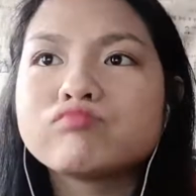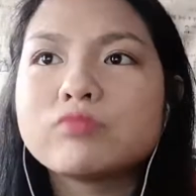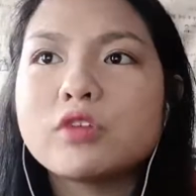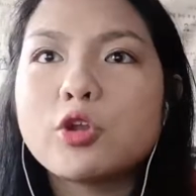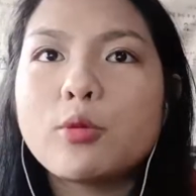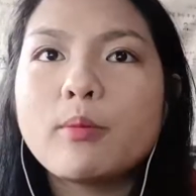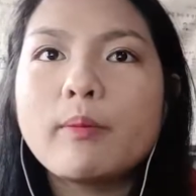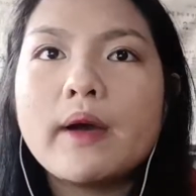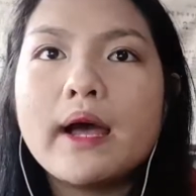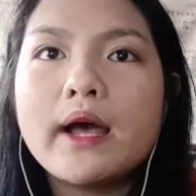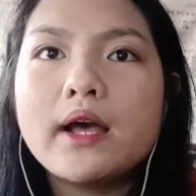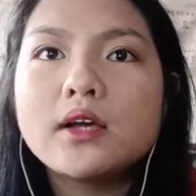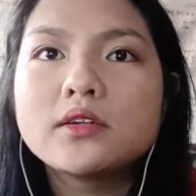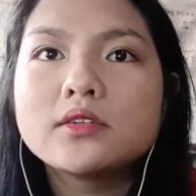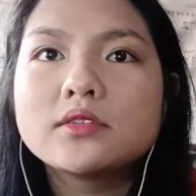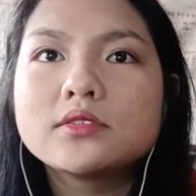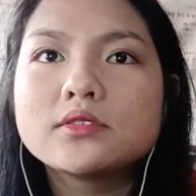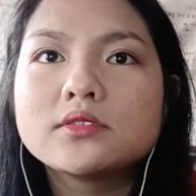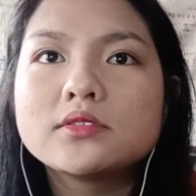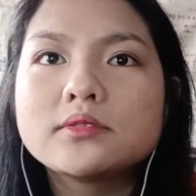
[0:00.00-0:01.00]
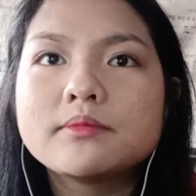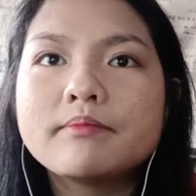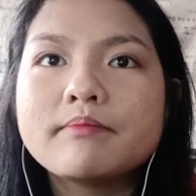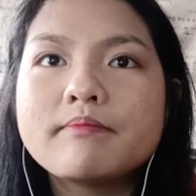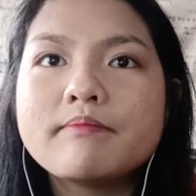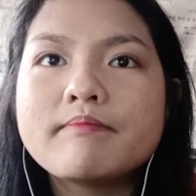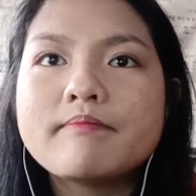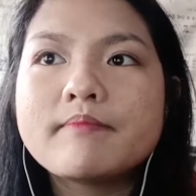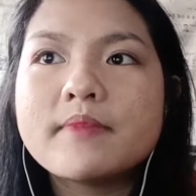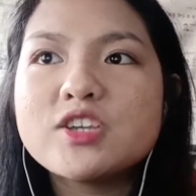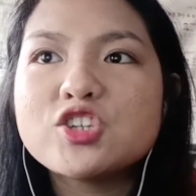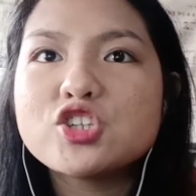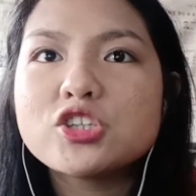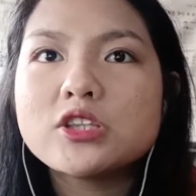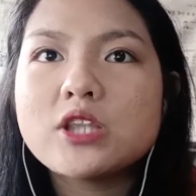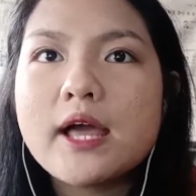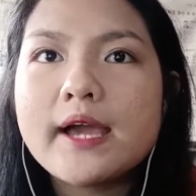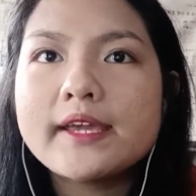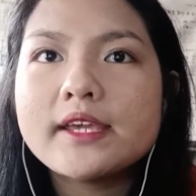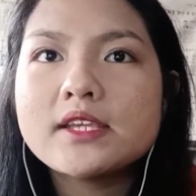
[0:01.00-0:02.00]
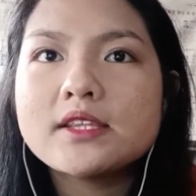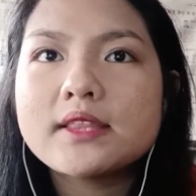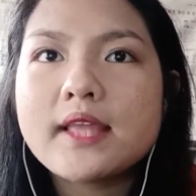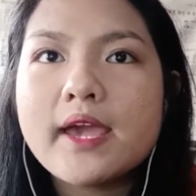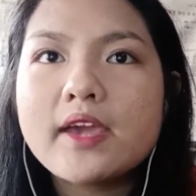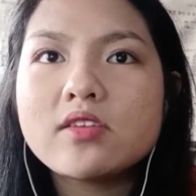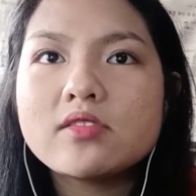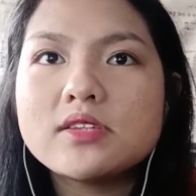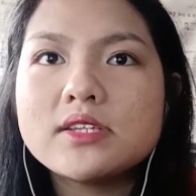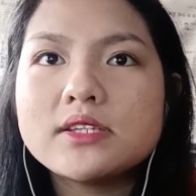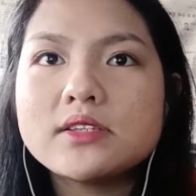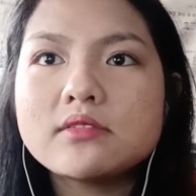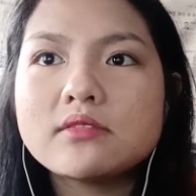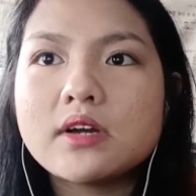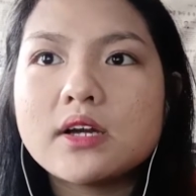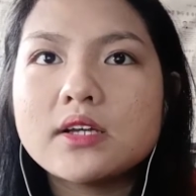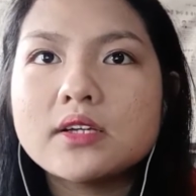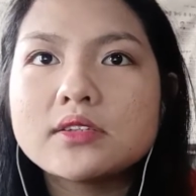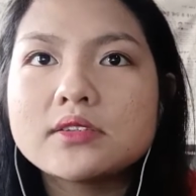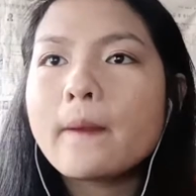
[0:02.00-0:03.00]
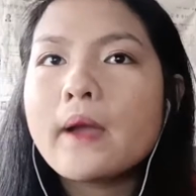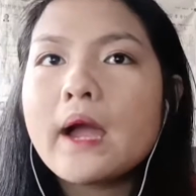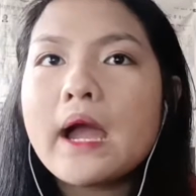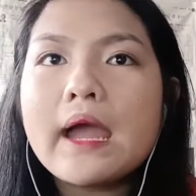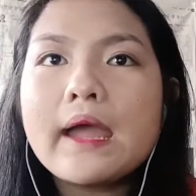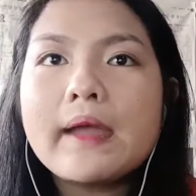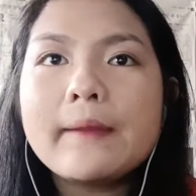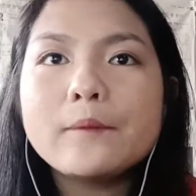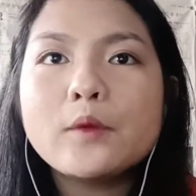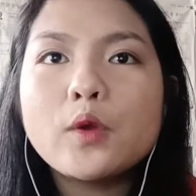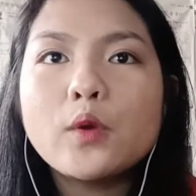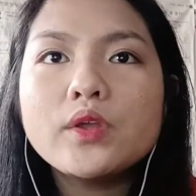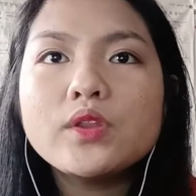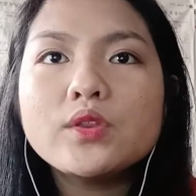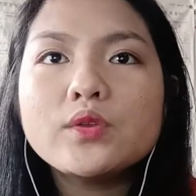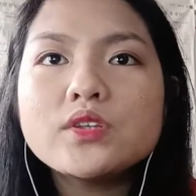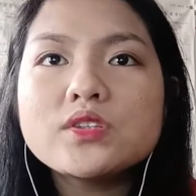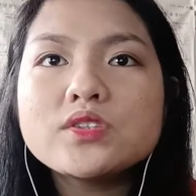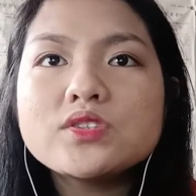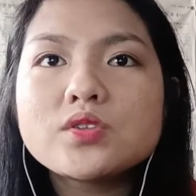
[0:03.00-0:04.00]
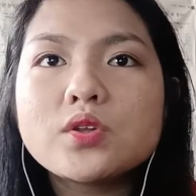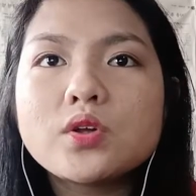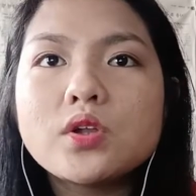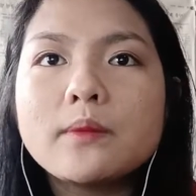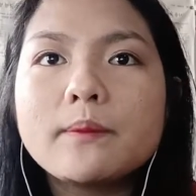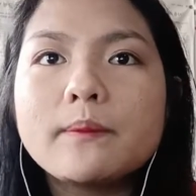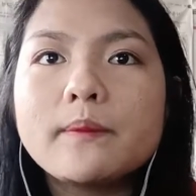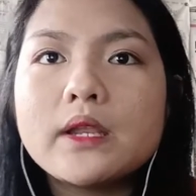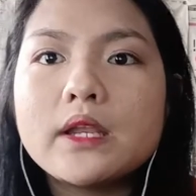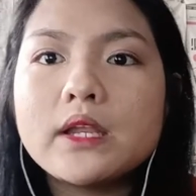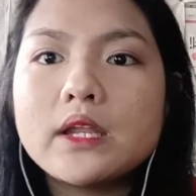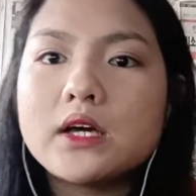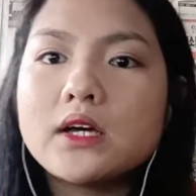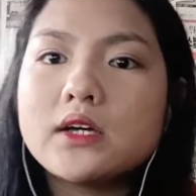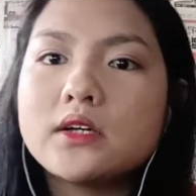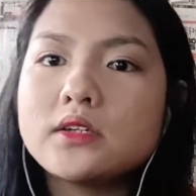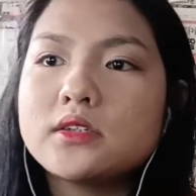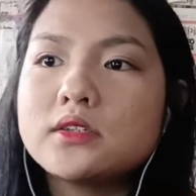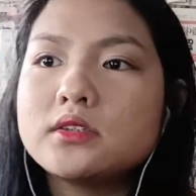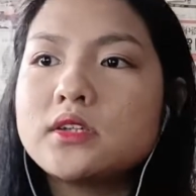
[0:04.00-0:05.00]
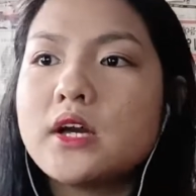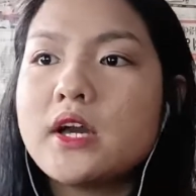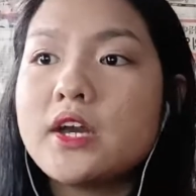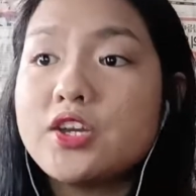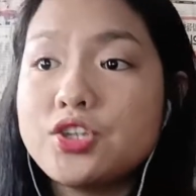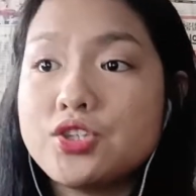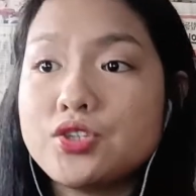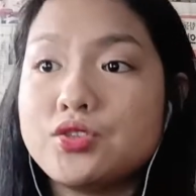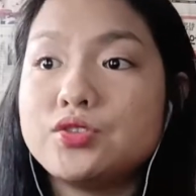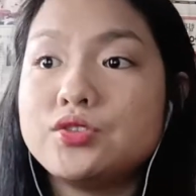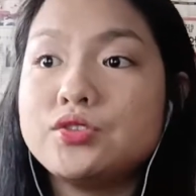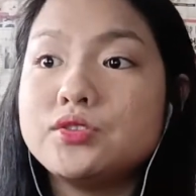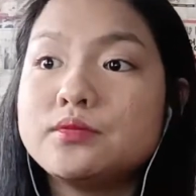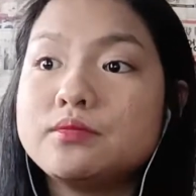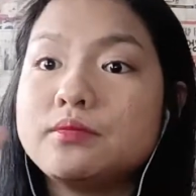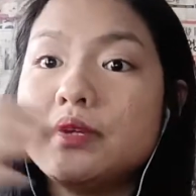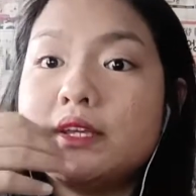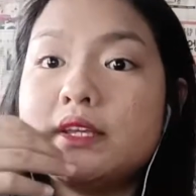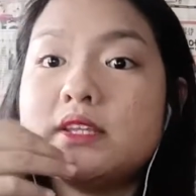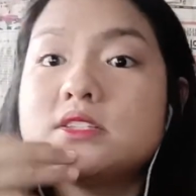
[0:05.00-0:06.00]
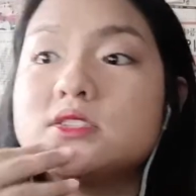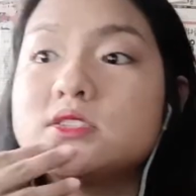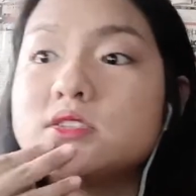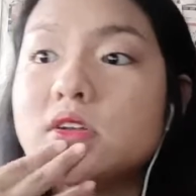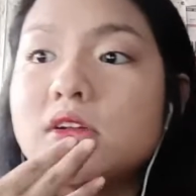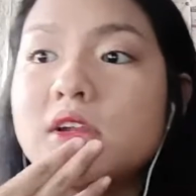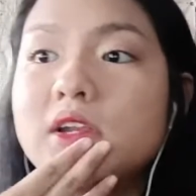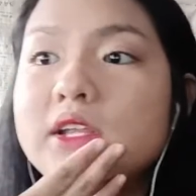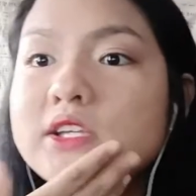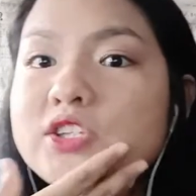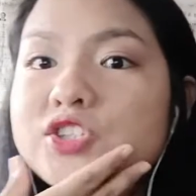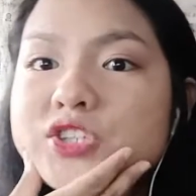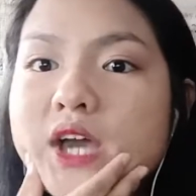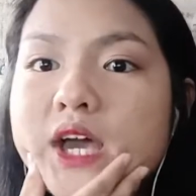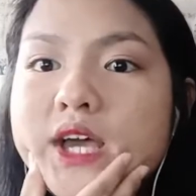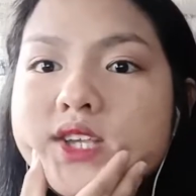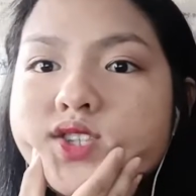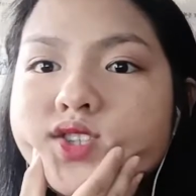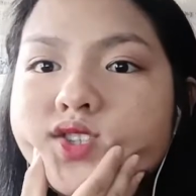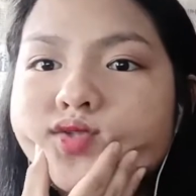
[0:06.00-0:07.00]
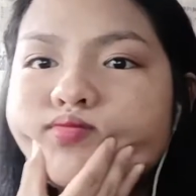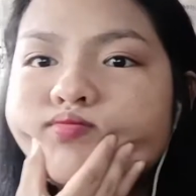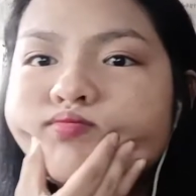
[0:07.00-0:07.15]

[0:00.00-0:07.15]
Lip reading: No ba? Nakilagi tayo dito ah. I'm going to install pala. I should be installing jazz.